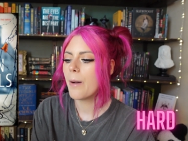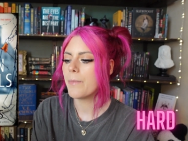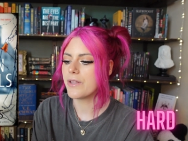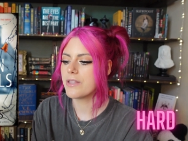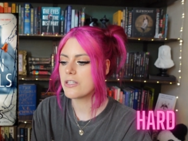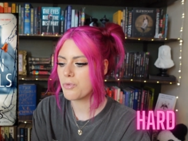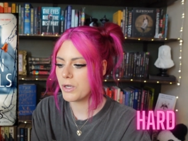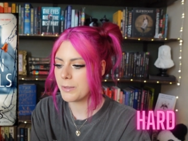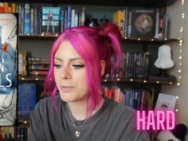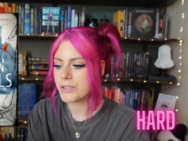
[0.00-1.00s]
But this
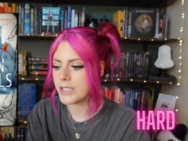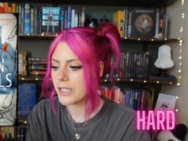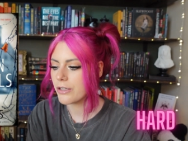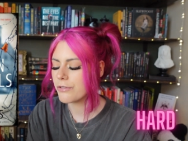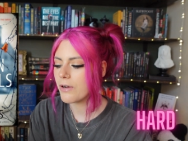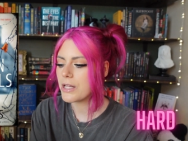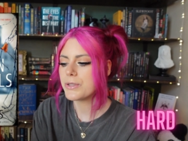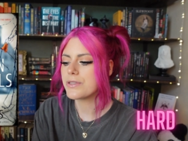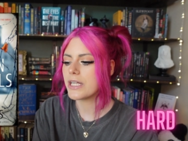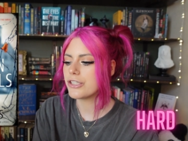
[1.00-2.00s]
one in particular
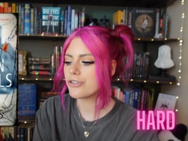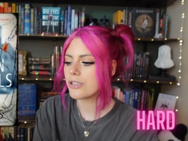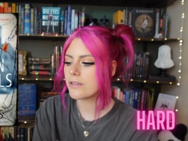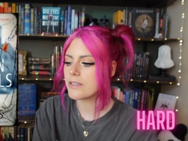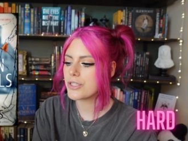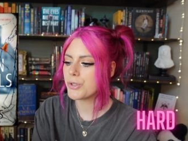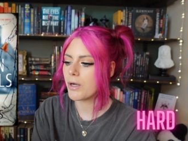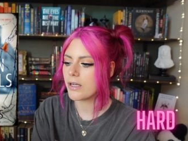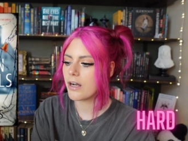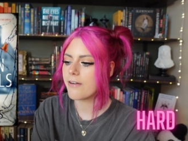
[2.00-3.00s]
follows a journalist who
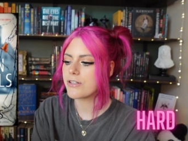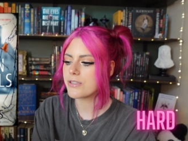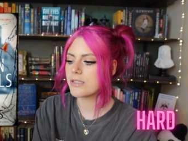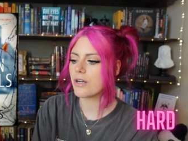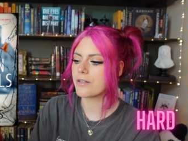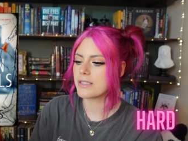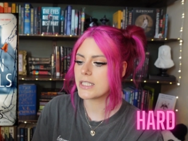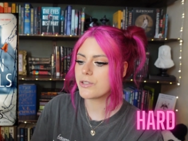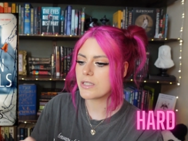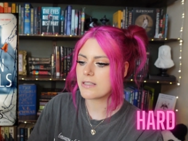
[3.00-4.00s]
uncovers the dark
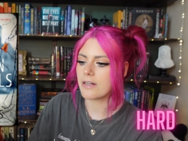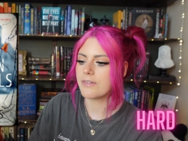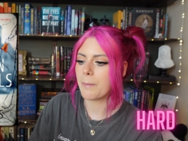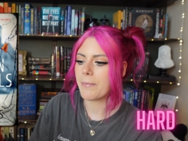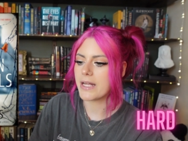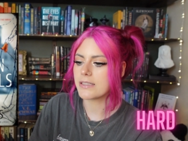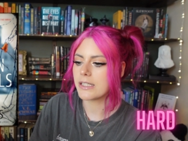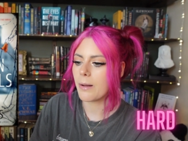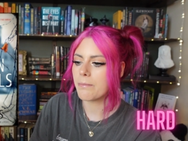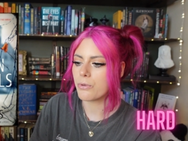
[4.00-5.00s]
secrets of an
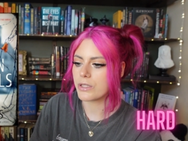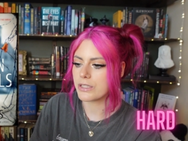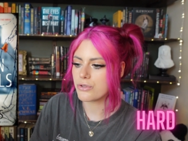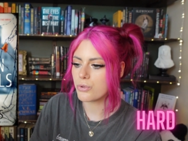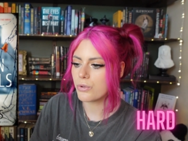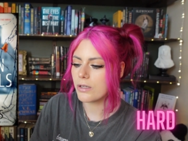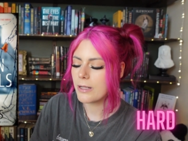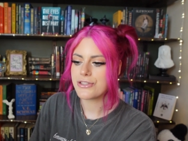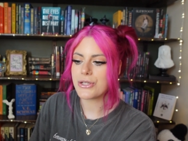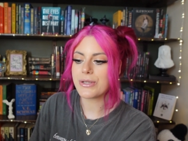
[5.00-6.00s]
abandoned boarding school.
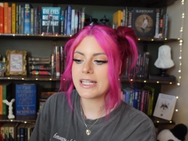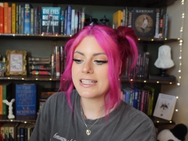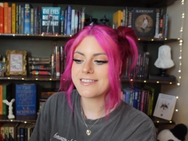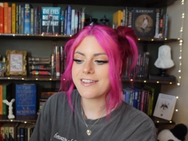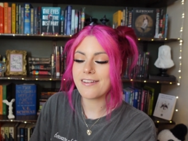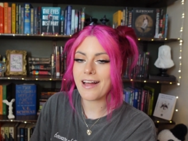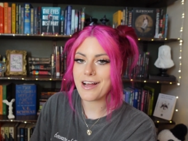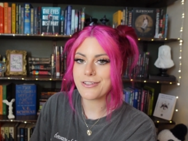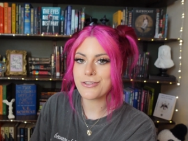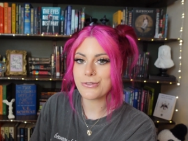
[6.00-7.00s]
So getting into the
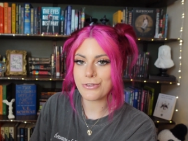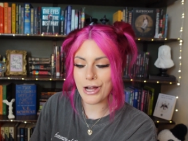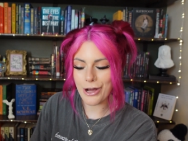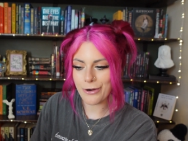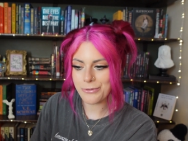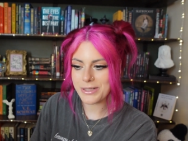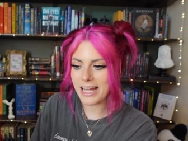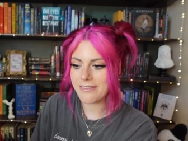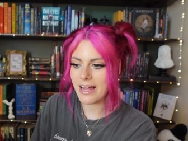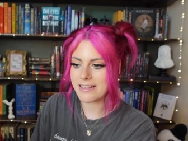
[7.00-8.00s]
last row, we
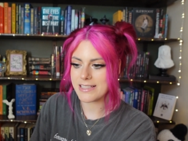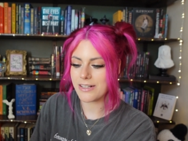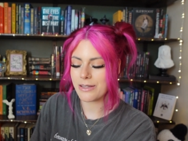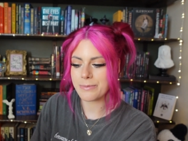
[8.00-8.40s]
have As Seen on the